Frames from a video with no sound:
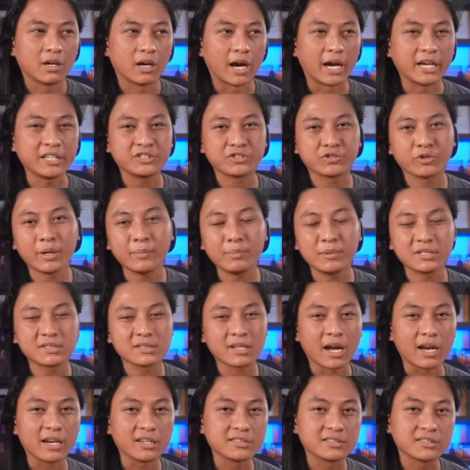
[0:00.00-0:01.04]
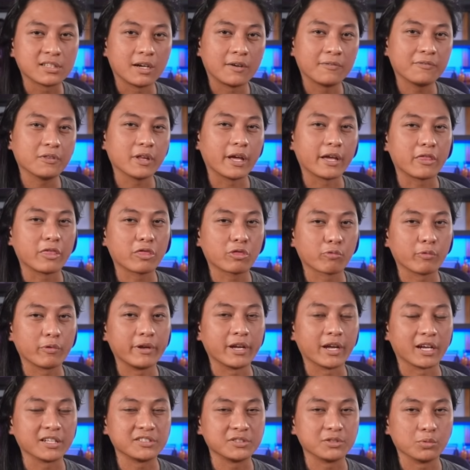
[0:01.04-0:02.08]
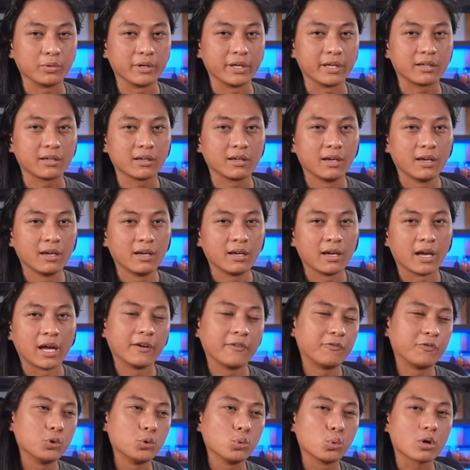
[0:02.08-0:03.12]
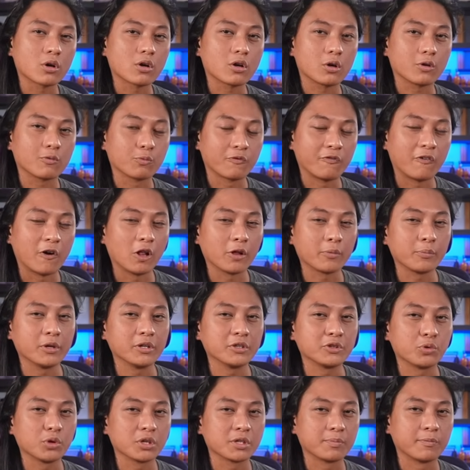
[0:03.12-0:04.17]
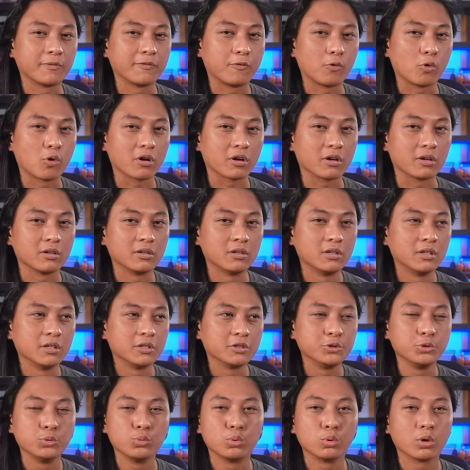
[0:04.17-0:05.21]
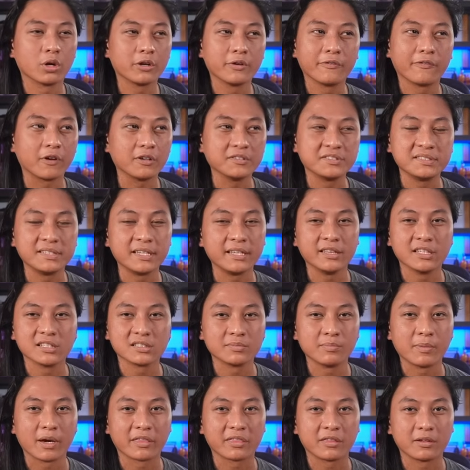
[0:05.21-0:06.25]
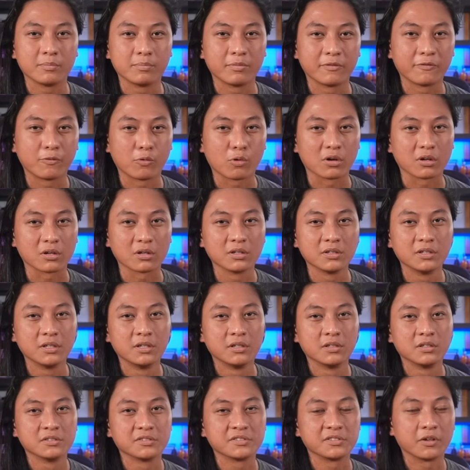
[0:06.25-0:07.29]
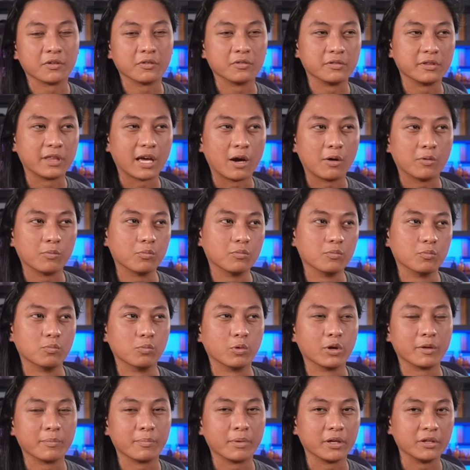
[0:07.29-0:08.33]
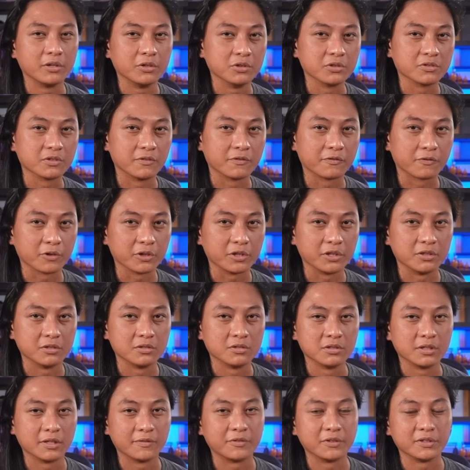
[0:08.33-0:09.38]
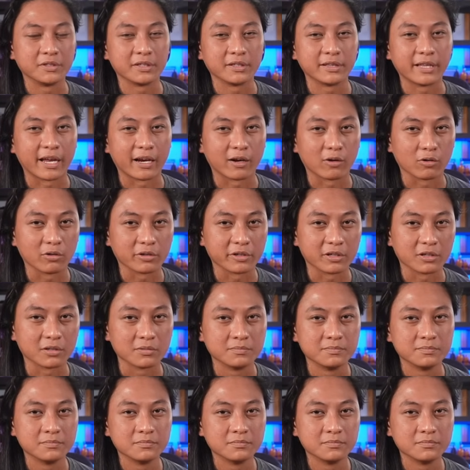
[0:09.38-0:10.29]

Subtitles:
I stream this kind of stuff like 3 nights a week, and if you were following me on Twitch before, you would have seen this method before. So that would have been useful for you if you did that earlier.